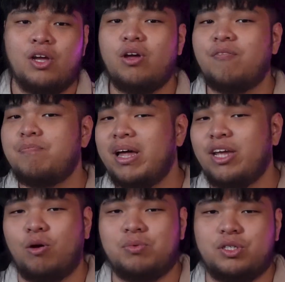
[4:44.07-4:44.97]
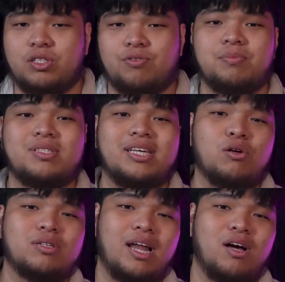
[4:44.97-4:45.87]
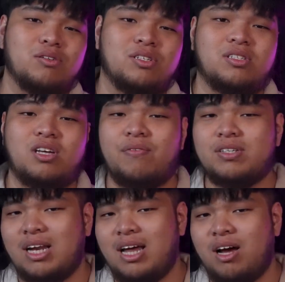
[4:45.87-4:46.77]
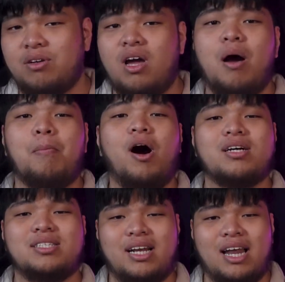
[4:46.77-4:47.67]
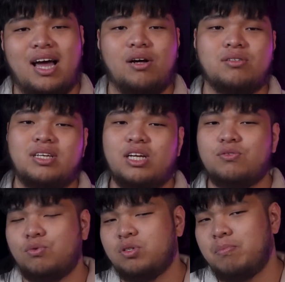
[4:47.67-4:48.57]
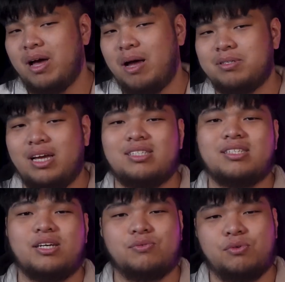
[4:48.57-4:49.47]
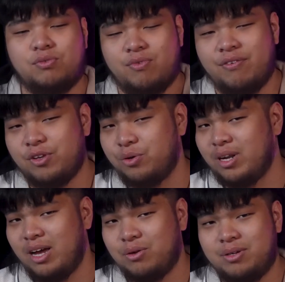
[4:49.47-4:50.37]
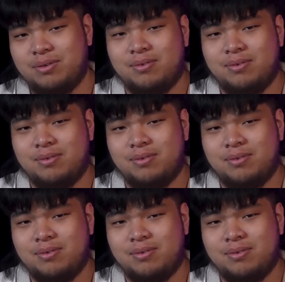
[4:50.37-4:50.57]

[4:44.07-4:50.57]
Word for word: You have many options from Sales Cloud to Service Cloud, Marketing Cloud, Salesforce Maps, and Salesforce Revenue Cloud.